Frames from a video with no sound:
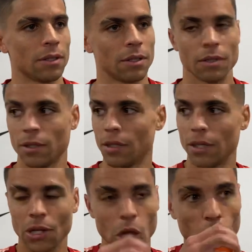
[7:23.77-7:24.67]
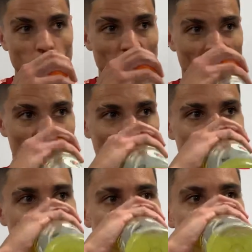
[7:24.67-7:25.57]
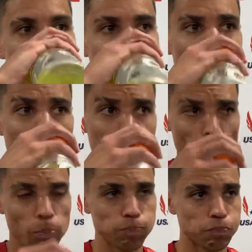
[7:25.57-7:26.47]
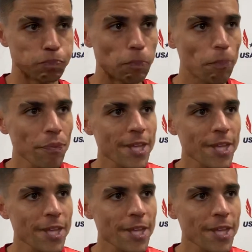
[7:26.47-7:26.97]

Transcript: does, his retirement kind of give you perspective of how long you've